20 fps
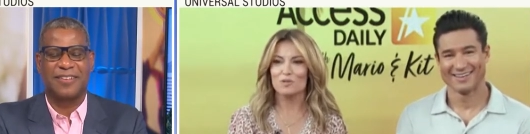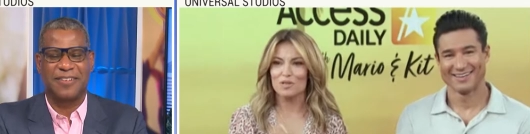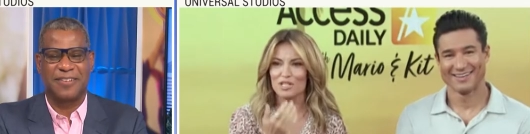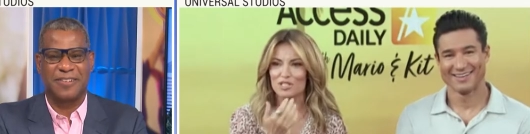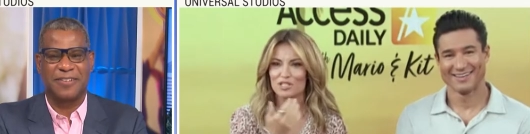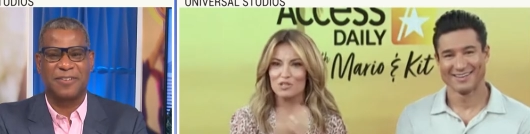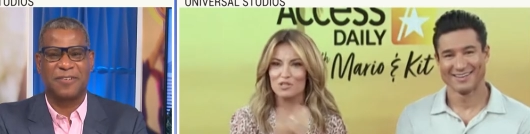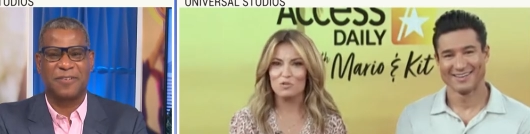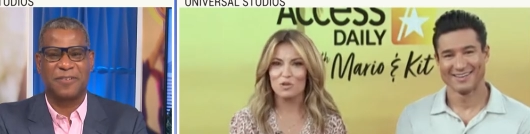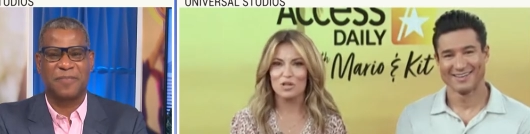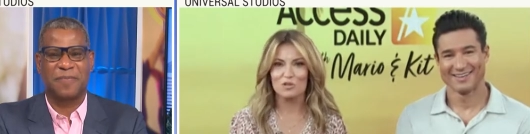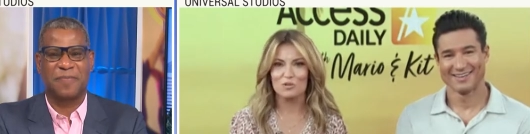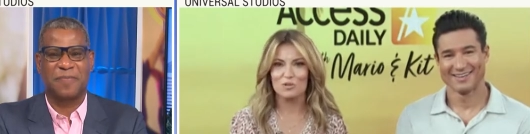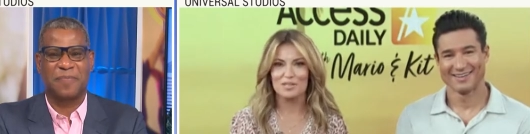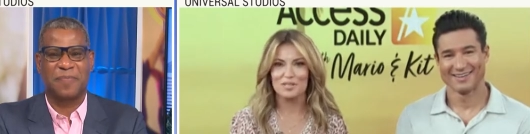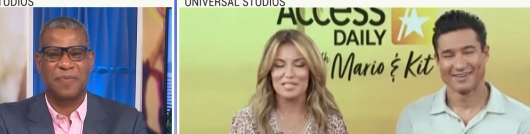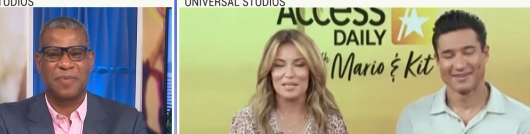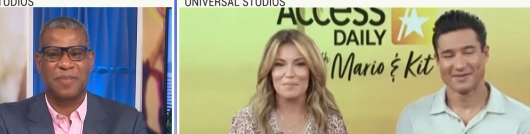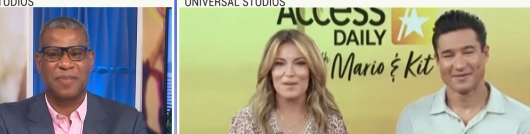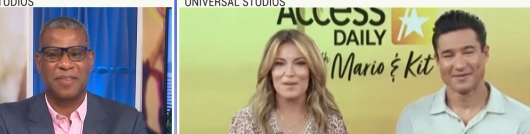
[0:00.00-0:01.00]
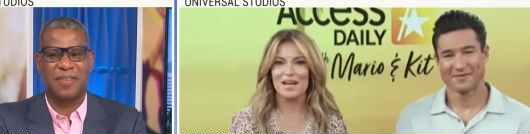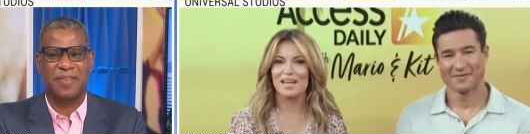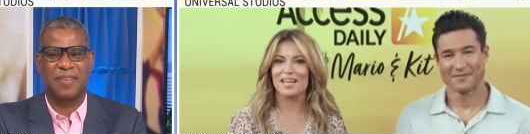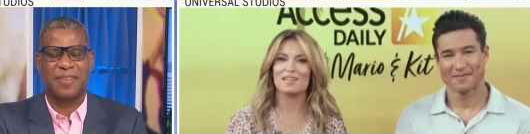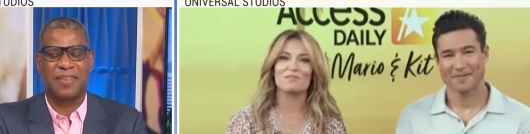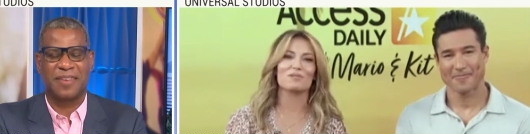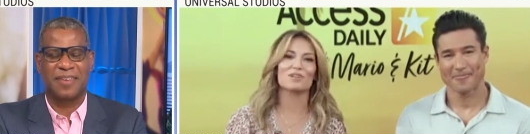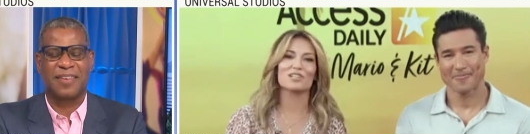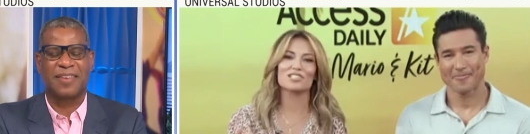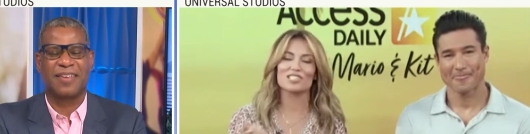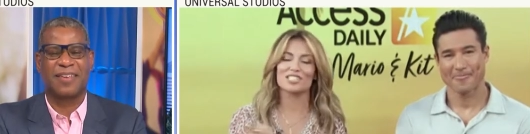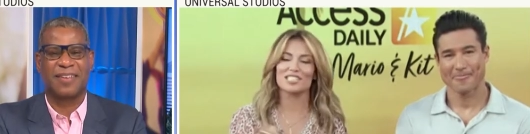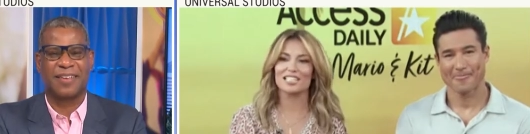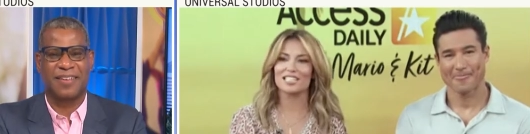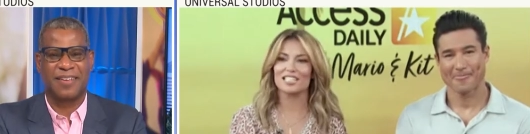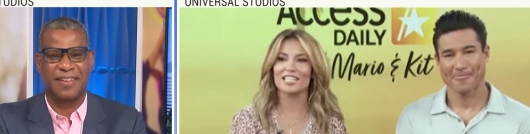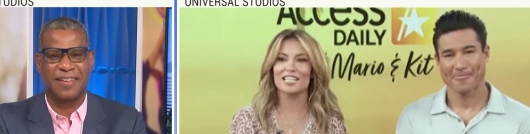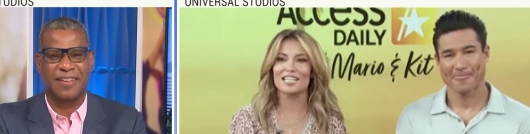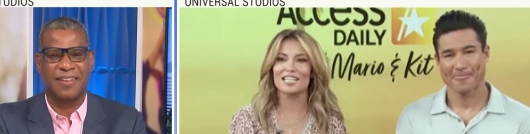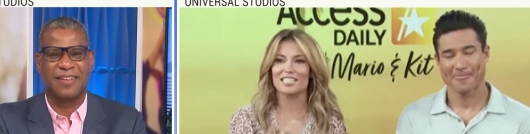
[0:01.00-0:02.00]
Speaker 1: Soon you get to work with somebody where it
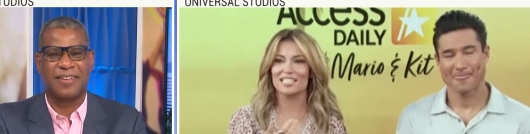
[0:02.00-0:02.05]
just